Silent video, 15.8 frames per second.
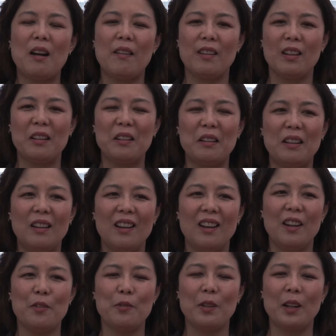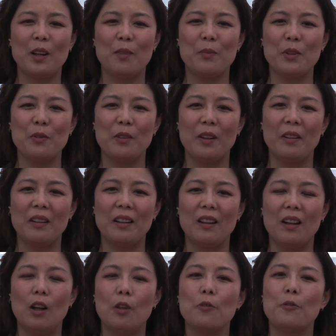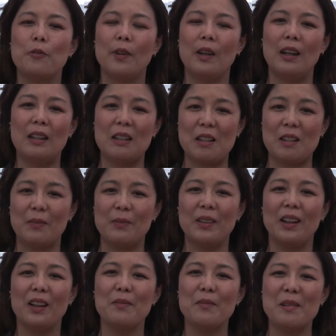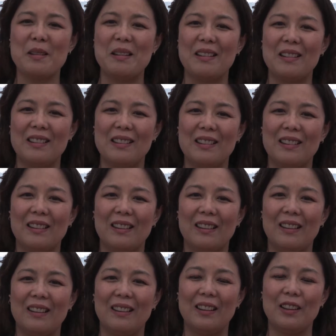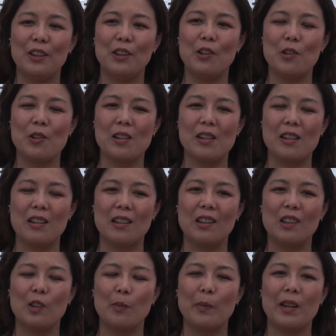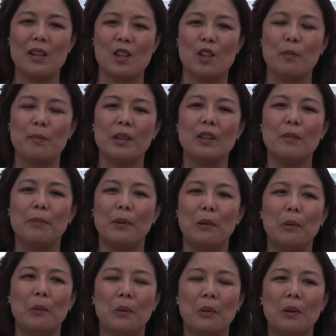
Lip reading: I think life can be very unfair sometimes. You see the best people